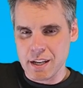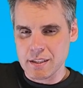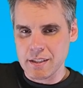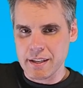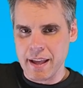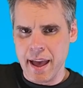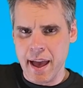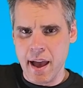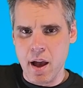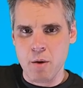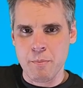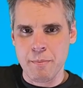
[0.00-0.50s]

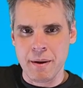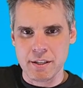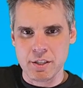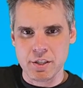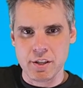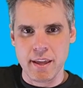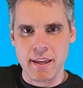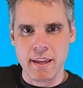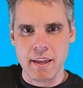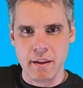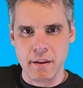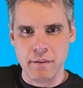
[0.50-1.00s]
just how
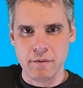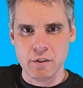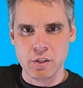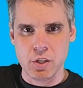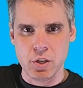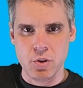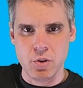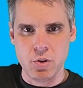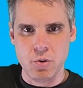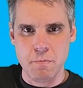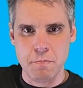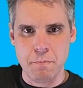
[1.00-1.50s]
much they
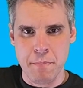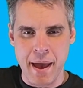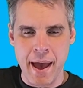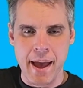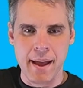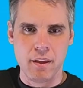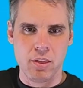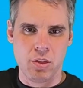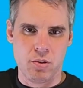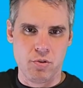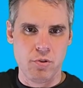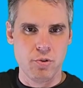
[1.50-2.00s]
give to you
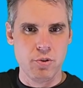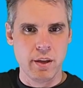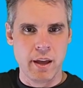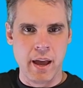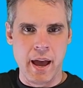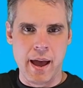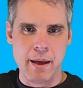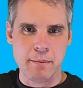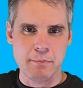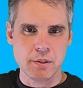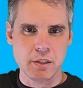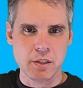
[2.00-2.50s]
back
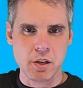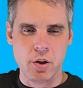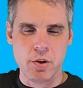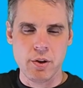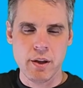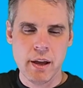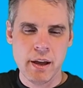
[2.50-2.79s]
through the game.